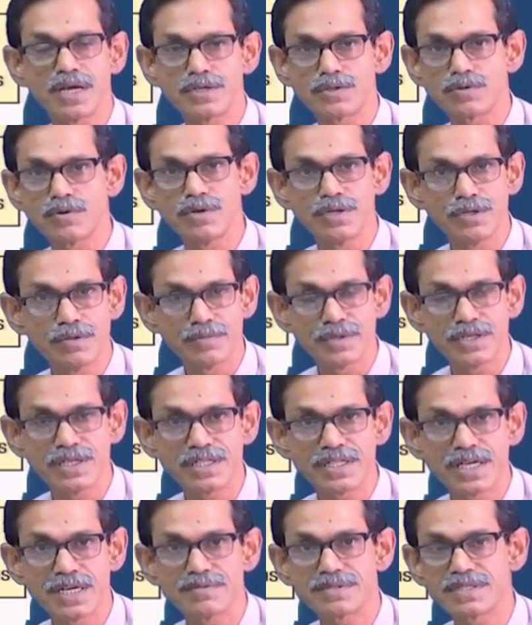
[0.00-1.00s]
I told you
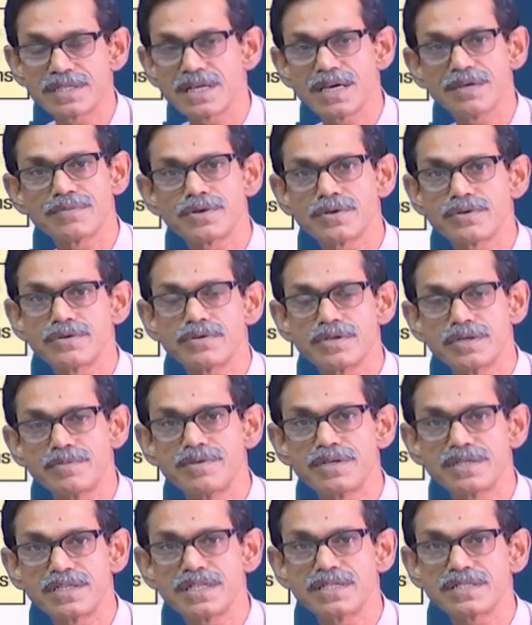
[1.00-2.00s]
many times that I am going to
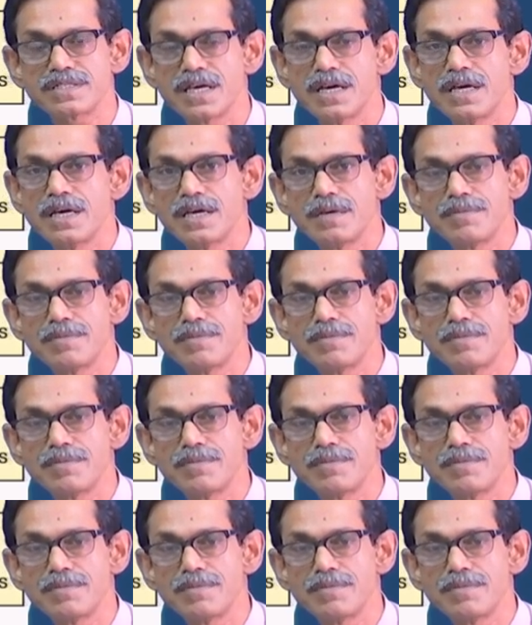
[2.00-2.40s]
repeat things,